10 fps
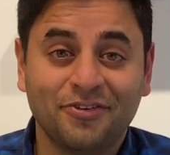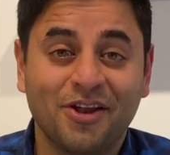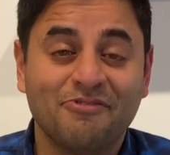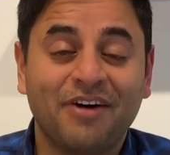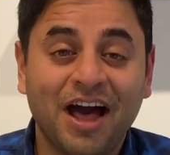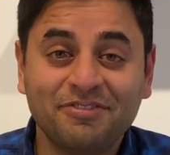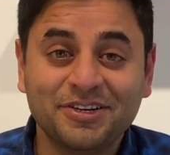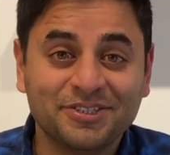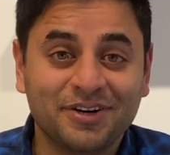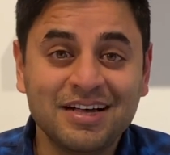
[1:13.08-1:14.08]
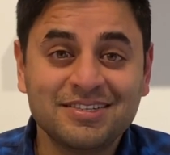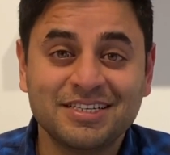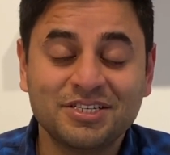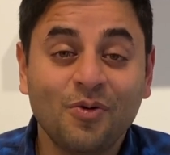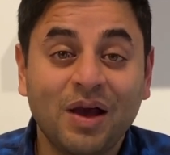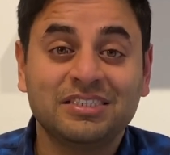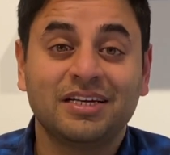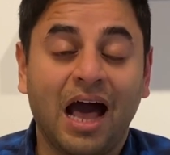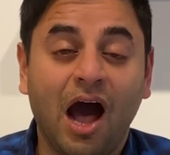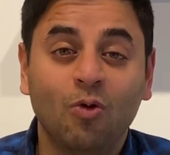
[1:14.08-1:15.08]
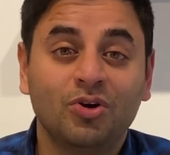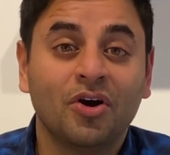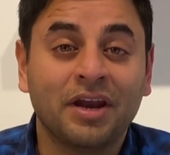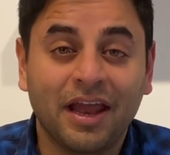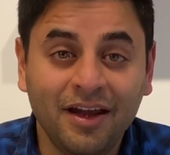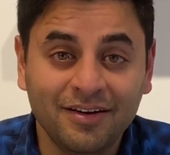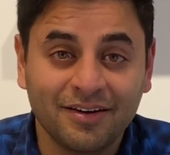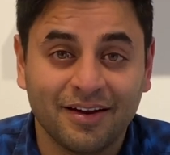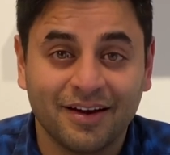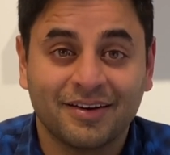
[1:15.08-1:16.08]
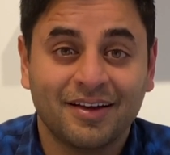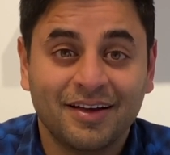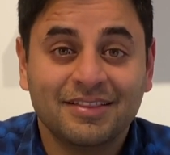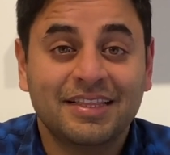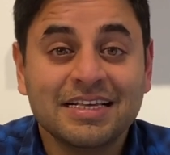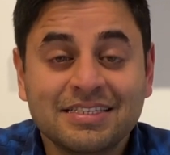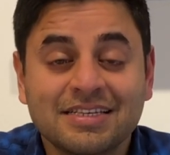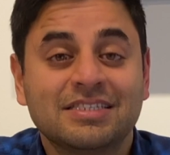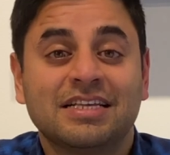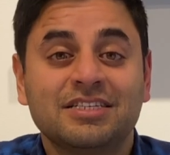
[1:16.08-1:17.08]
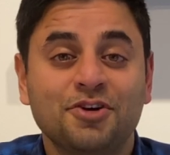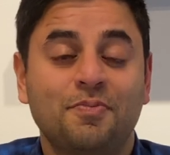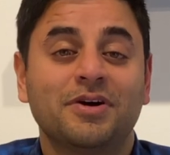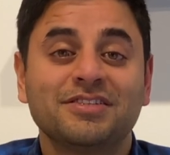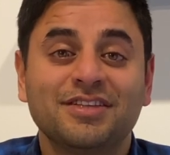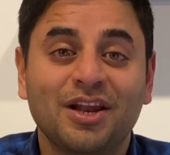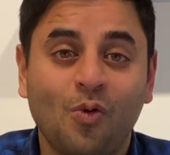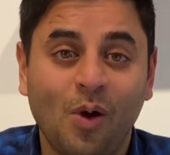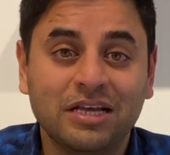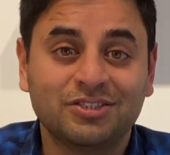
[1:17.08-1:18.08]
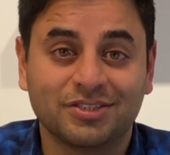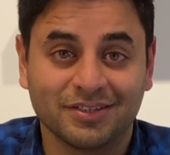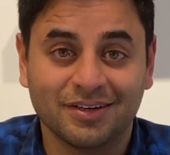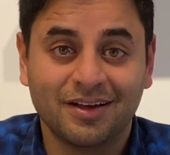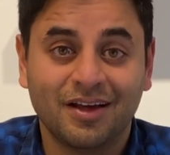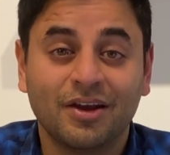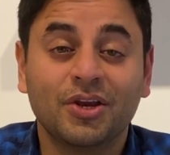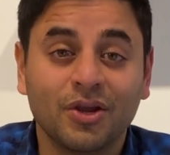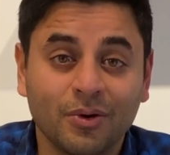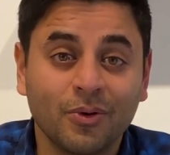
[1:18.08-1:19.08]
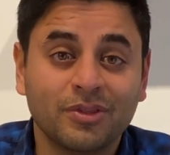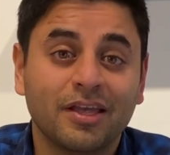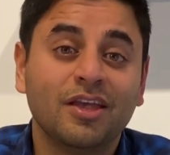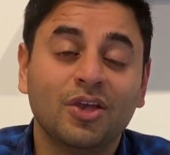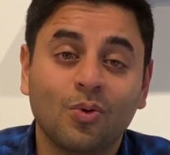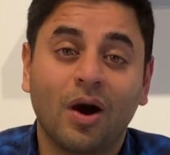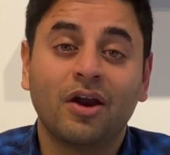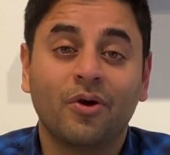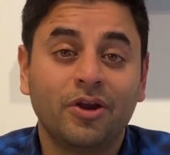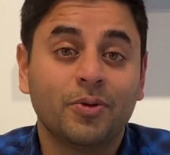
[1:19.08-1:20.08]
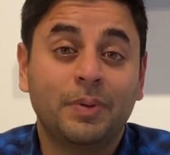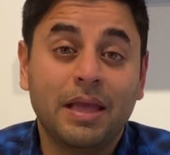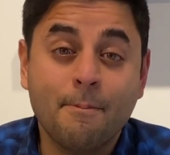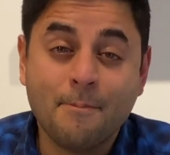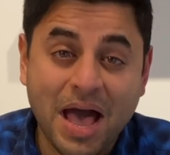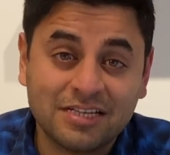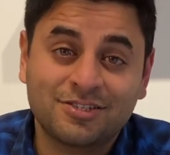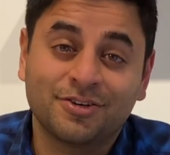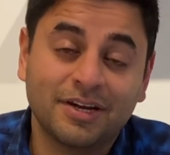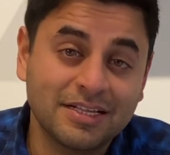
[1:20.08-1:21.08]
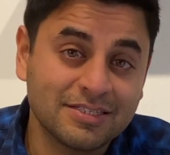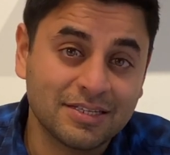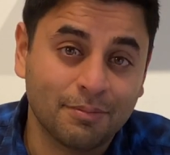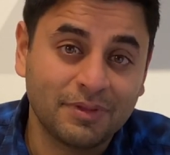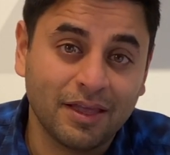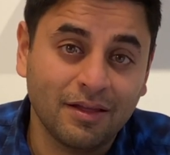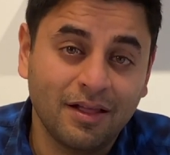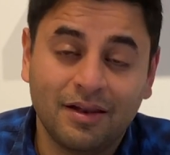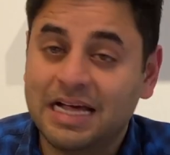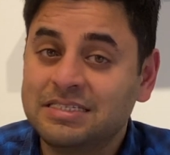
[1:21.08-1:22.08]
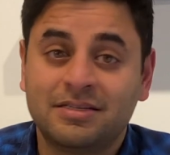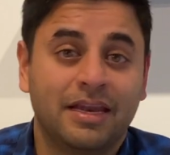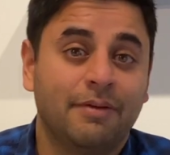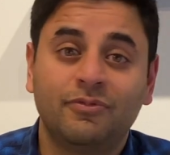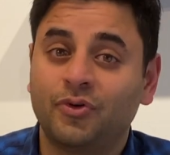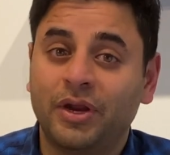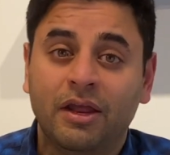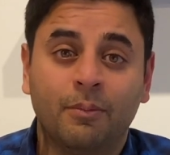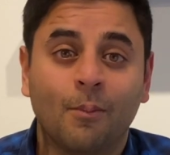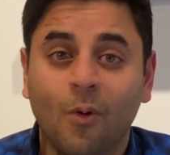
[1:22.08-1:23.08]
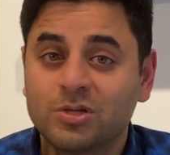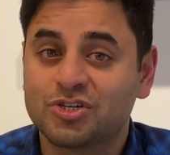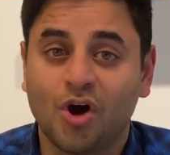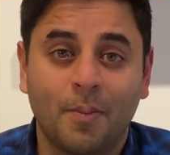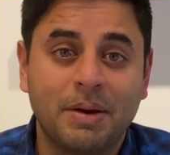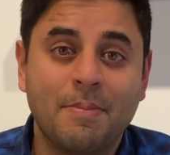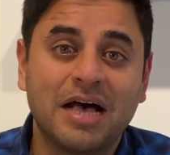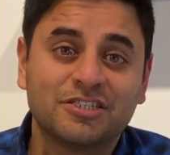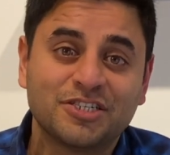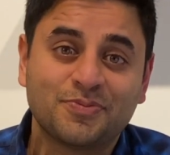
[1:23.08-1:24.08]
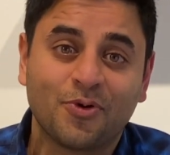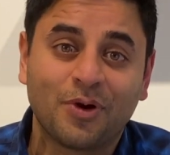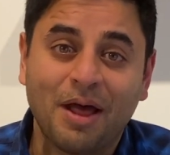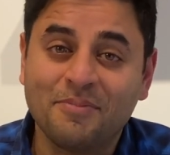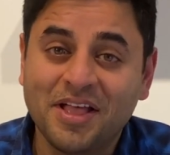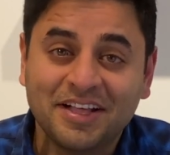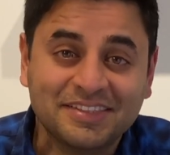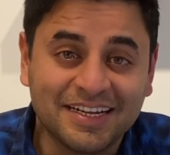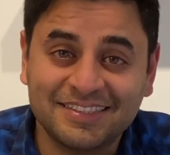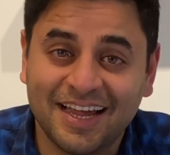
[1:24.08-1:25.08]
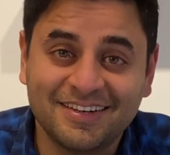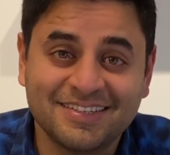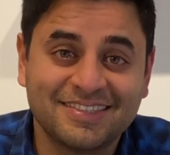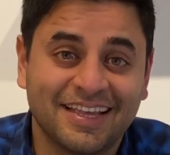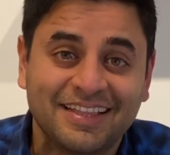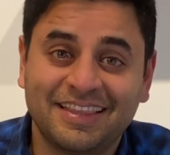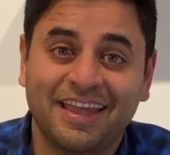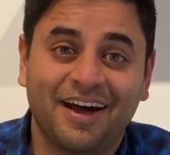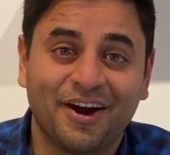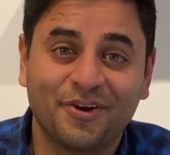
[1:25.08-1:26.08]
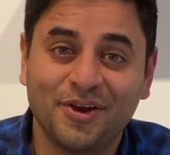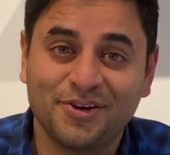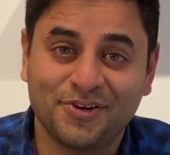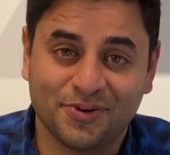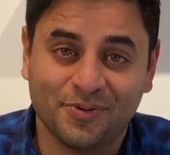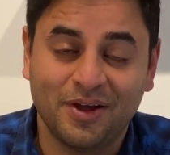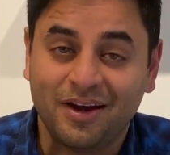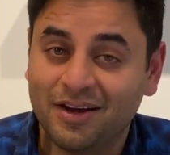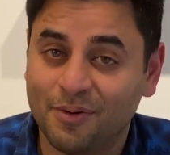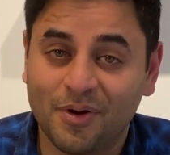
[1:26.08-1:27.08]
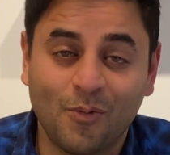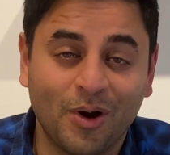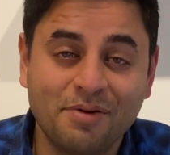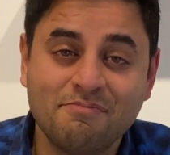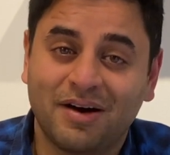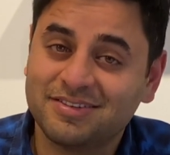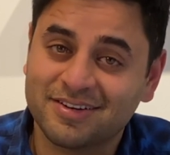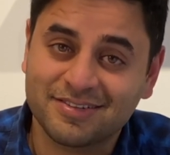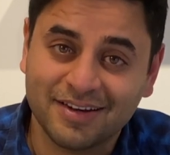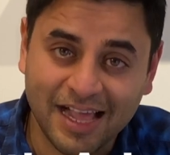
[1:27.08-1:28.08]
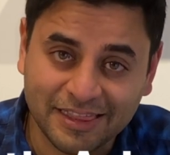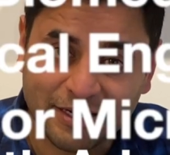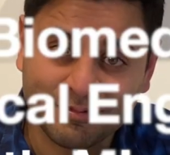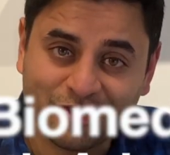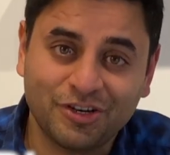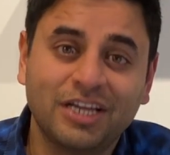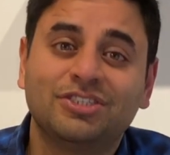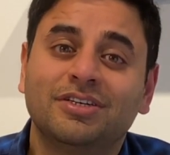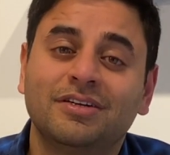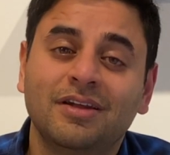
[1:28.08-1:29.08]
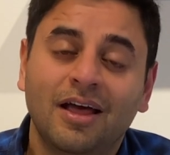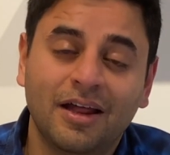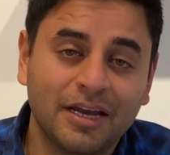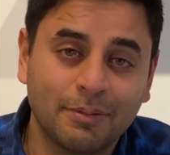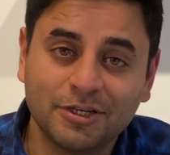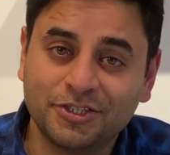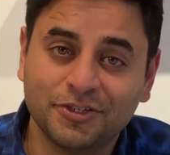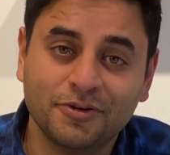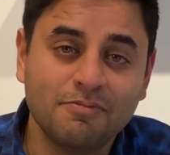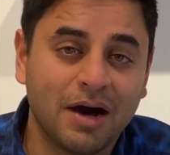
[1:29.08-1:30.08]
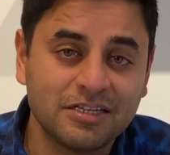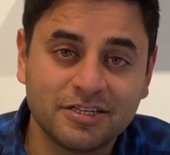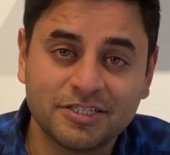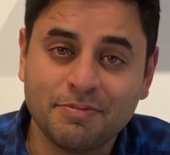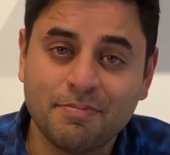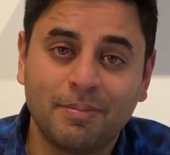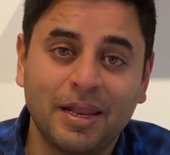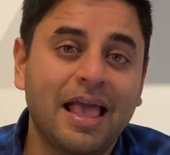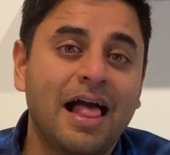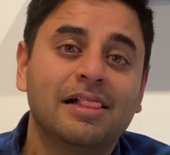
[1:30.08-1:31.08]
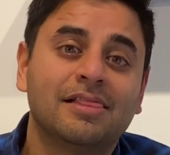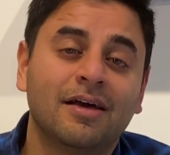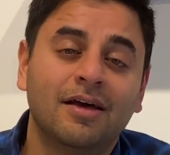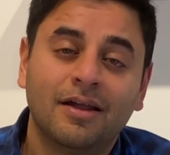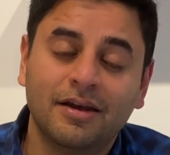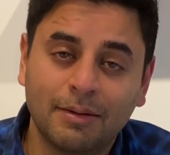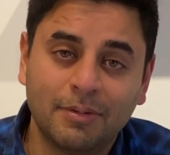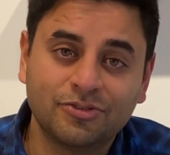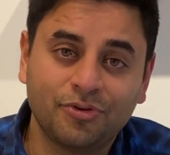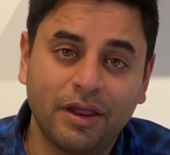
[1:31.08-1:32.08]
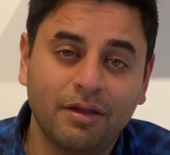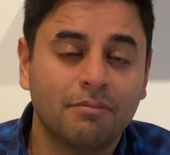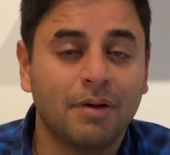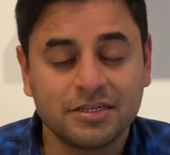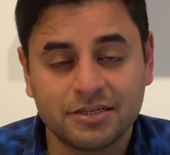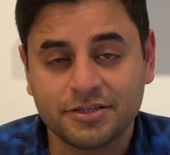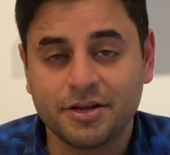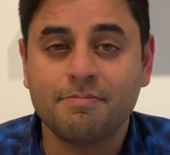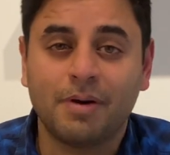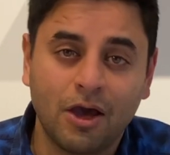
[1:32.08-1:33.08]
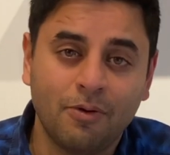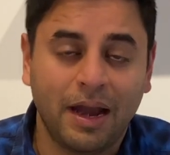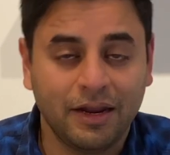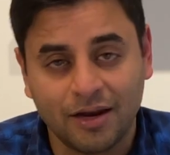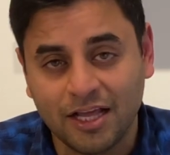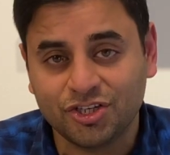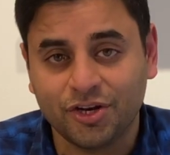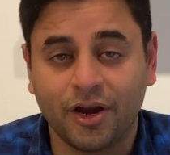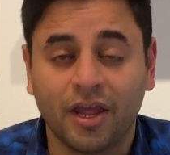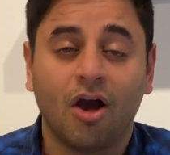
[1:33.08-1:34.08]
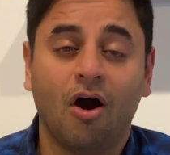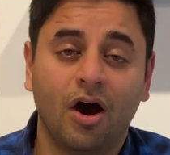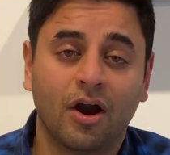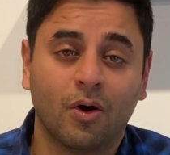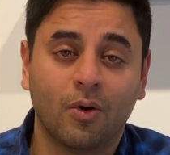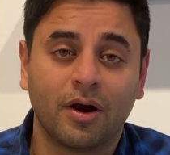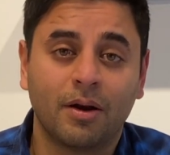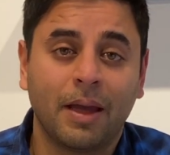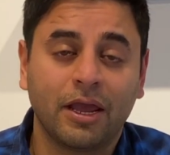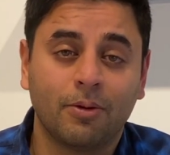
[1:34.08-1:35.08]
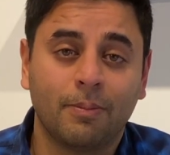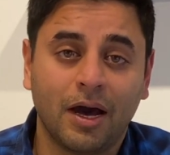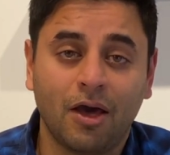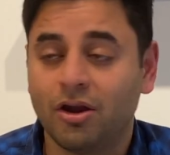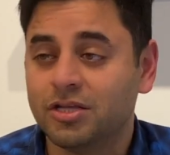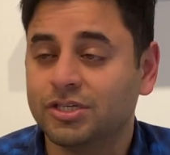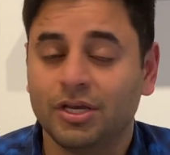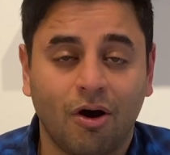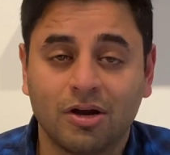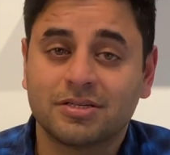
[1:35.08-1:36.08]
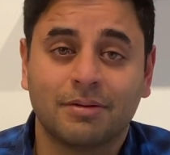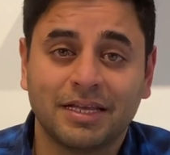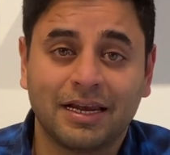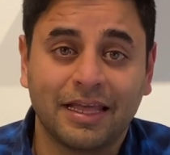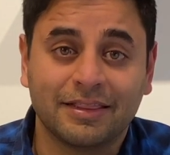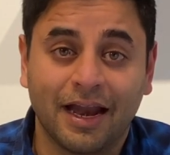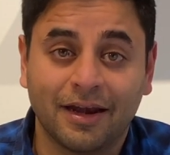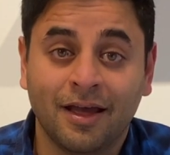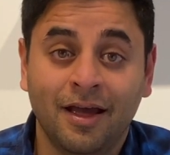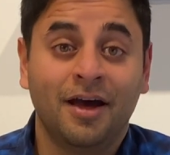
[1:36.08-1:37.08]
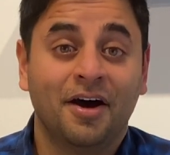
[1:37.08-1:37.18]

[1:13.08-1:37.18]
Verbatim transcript: of all, why would you ask this question out on internet? This is such a personal question. Do you think you are going to be a master in something? Let's name three most common master's programs that dentists think they are going to do. Number one, Master's in Health Administration. Number two, Master's in Public Health. Number three, Master's in Biomedical Engineering or Oral Microbiology or something like that.